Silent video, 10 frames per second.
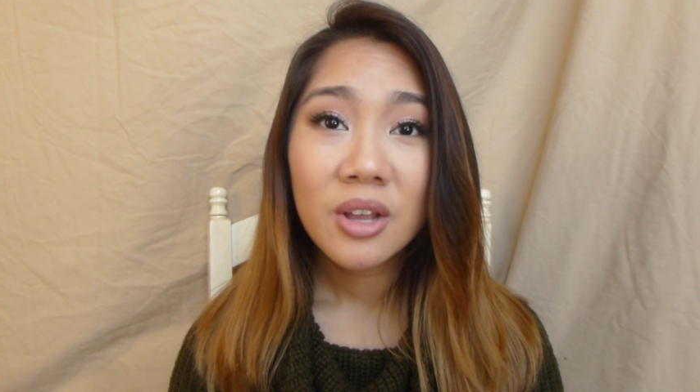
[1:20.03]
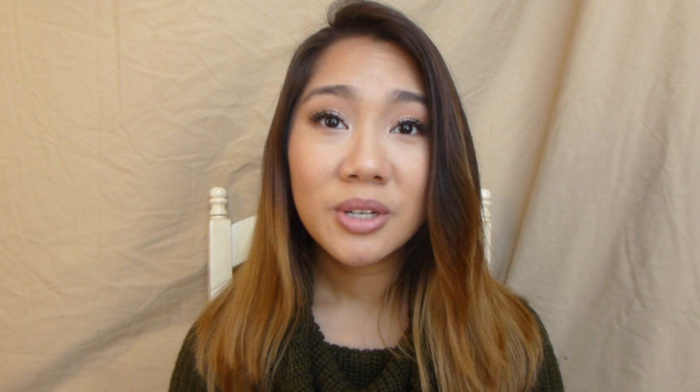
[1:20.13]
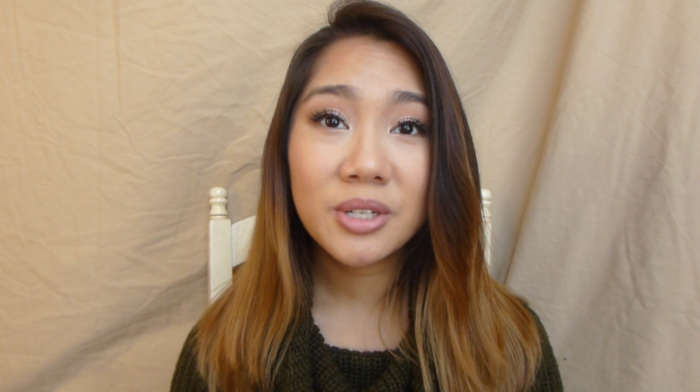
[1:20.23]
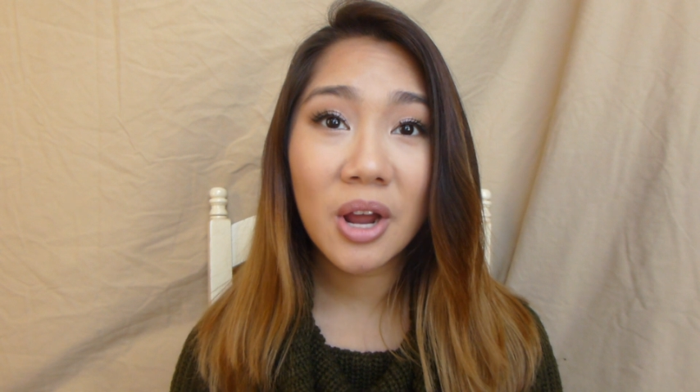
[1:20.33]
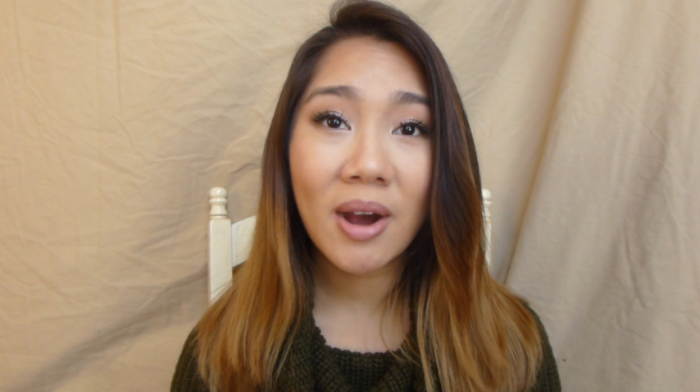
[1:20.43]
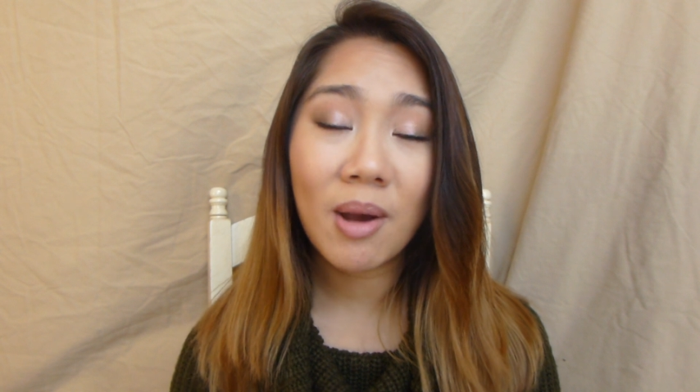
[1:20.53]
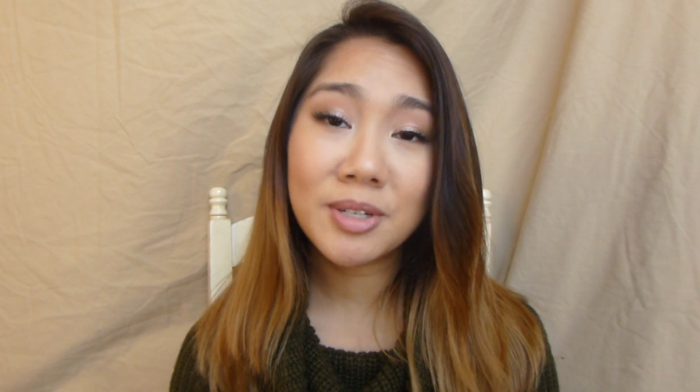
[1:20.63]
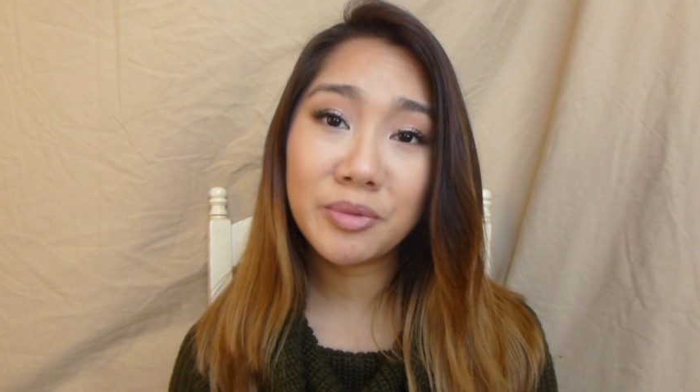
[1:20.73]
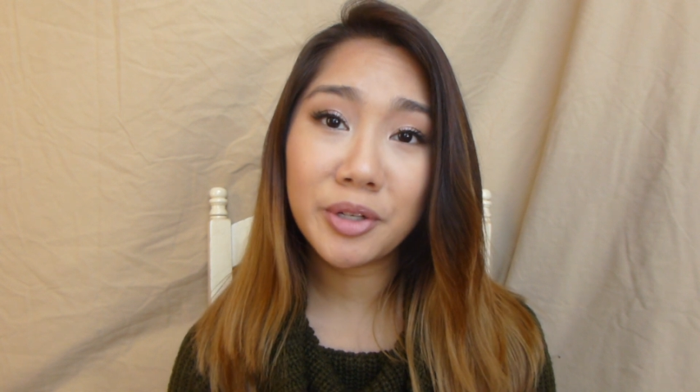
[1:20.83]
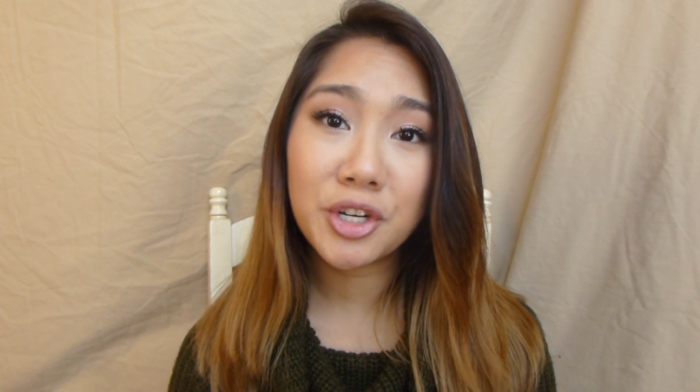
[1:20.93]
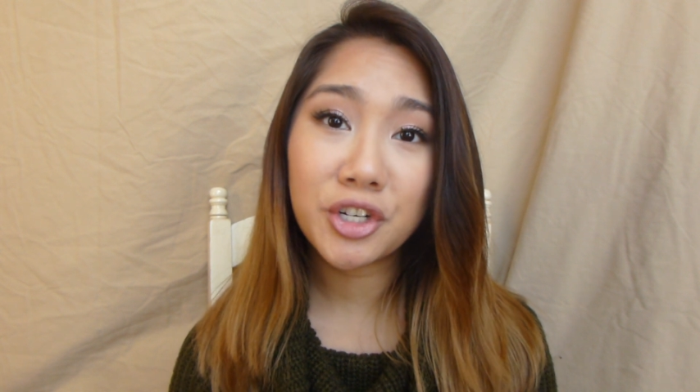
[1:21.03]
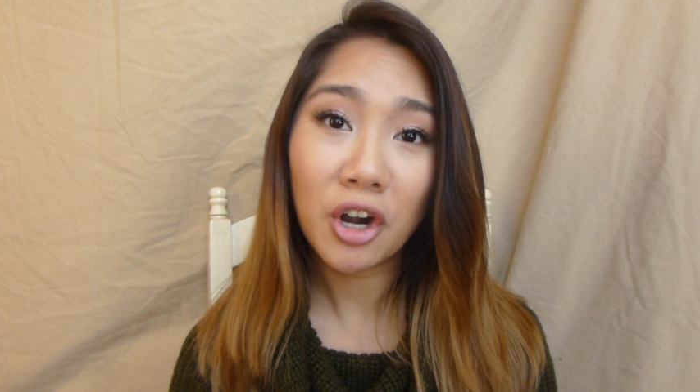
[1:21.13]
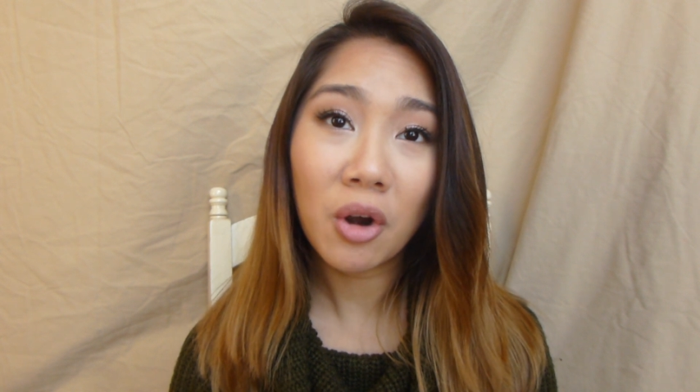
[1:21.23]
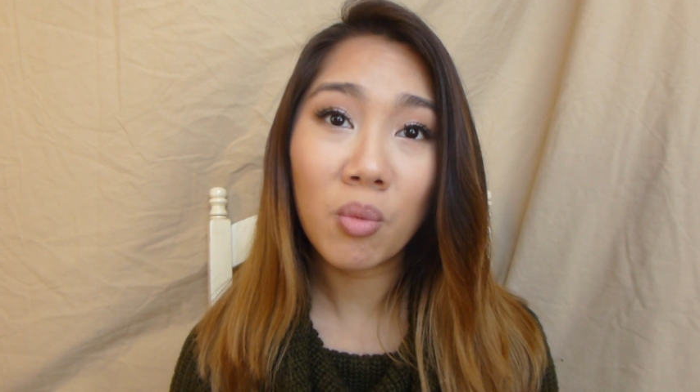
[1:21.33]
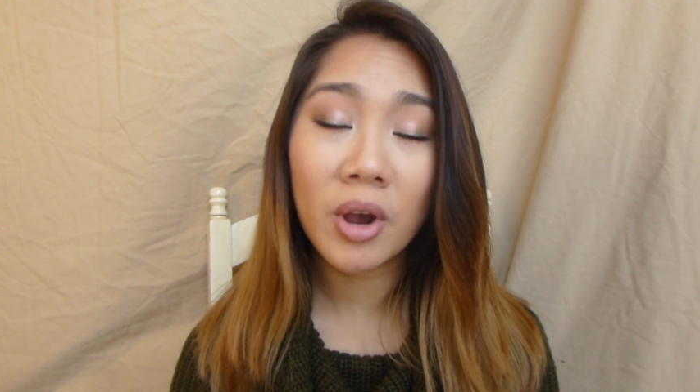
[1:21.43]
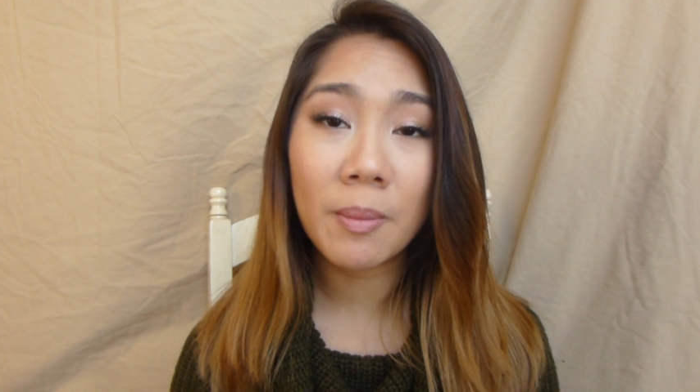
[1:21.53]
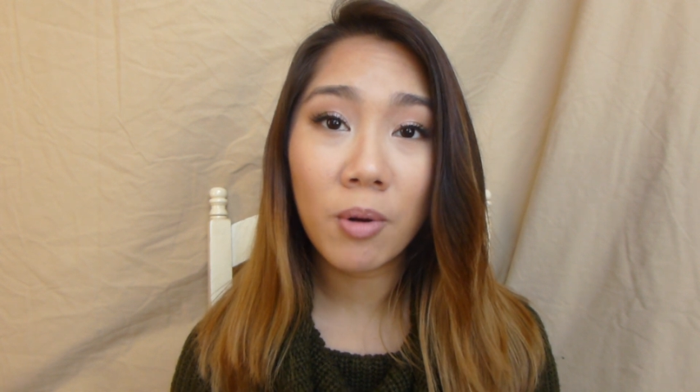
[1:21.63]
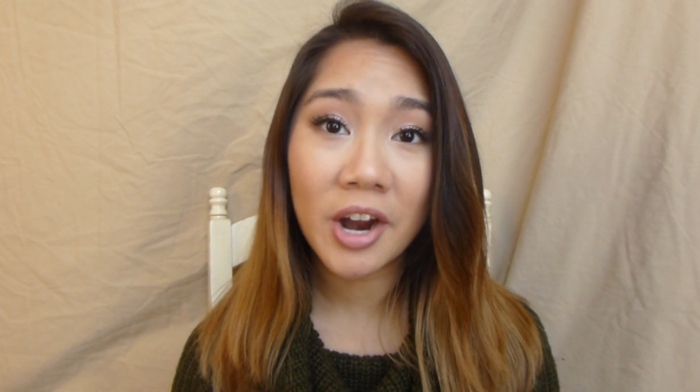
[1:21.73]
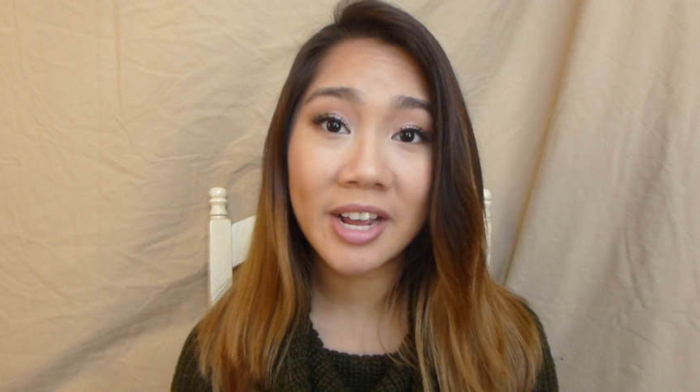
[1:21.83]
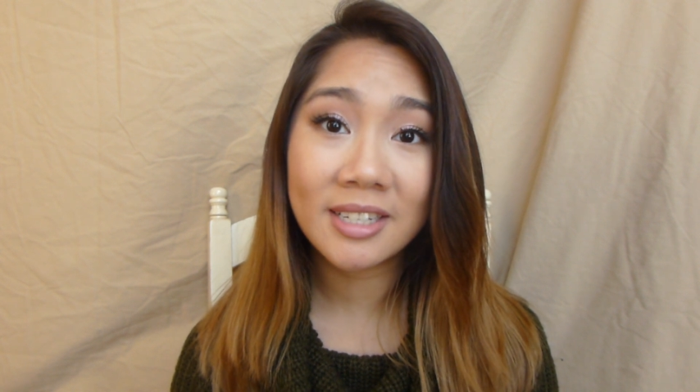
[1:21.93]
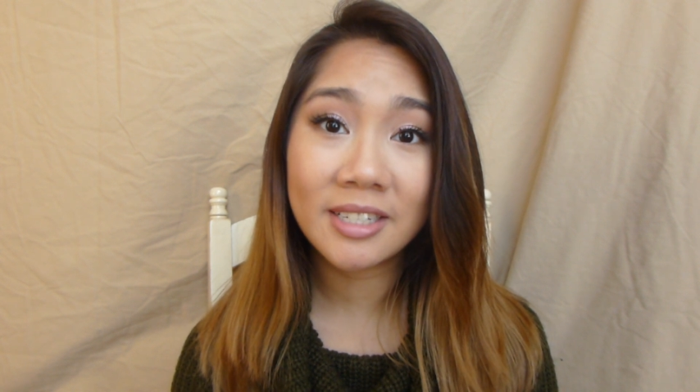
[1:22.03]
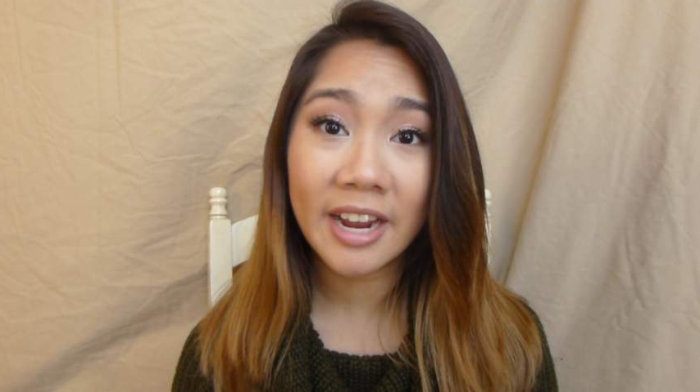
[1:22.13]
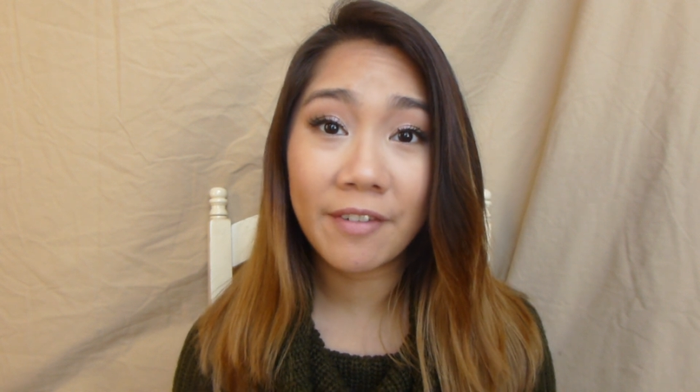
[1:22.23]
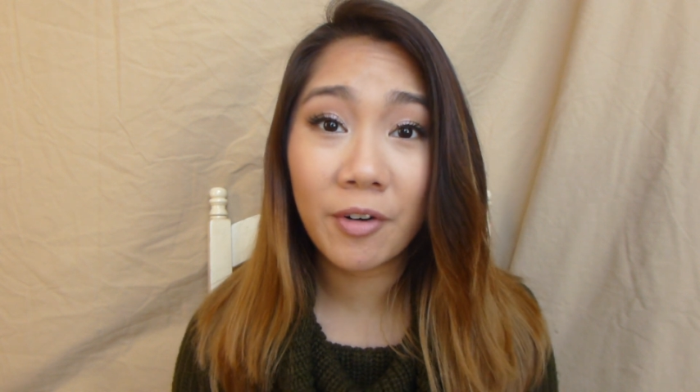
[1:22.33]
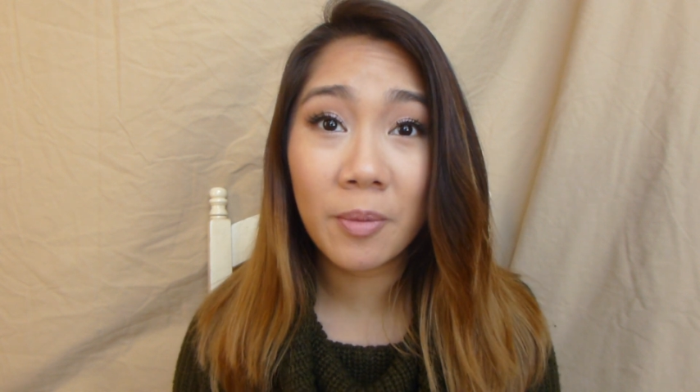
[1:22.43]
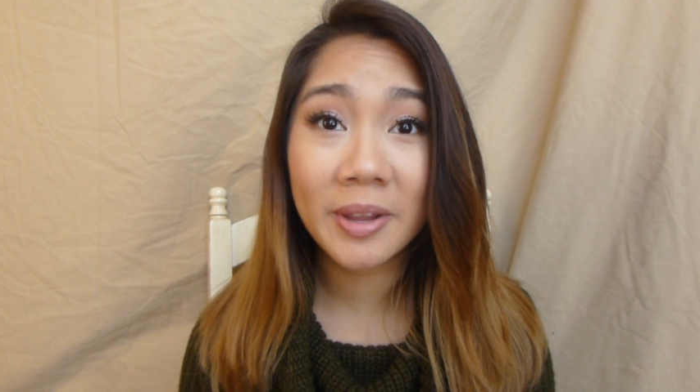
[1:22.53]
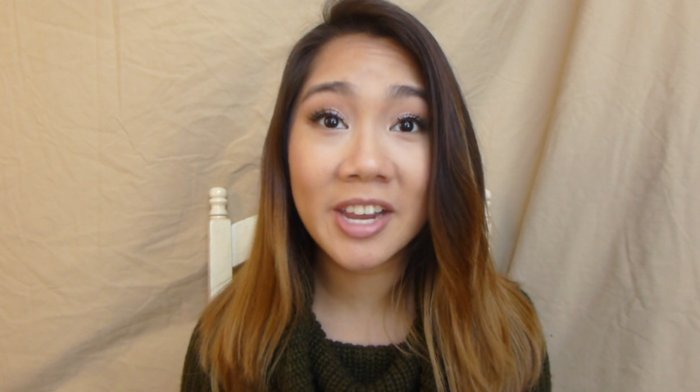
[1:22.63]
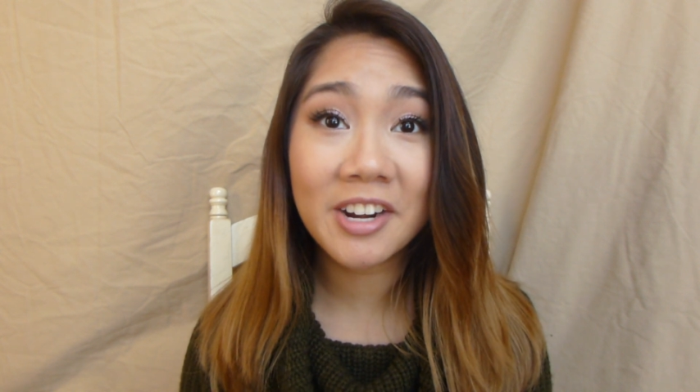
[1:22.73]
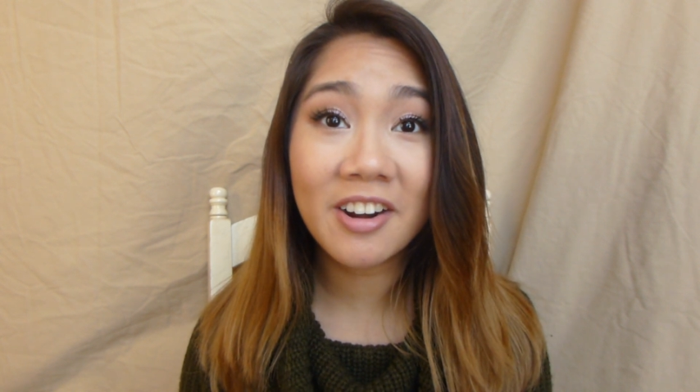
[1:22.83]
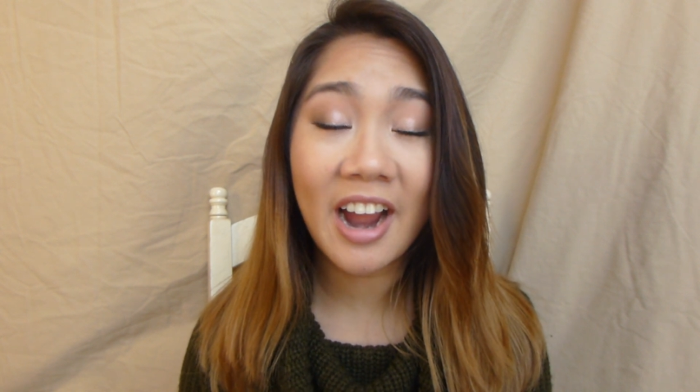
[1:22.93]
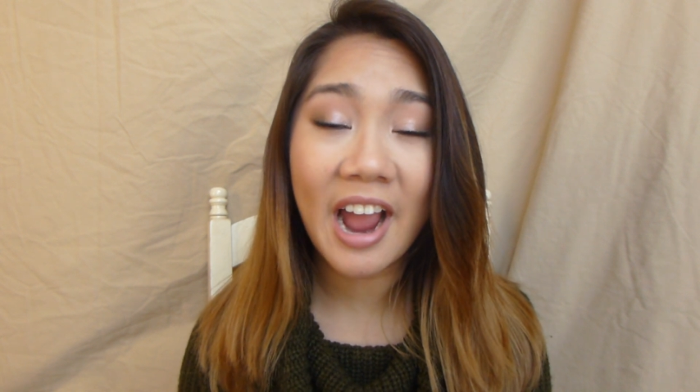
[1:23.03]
So I wasn't really sure what products to get for a beginner,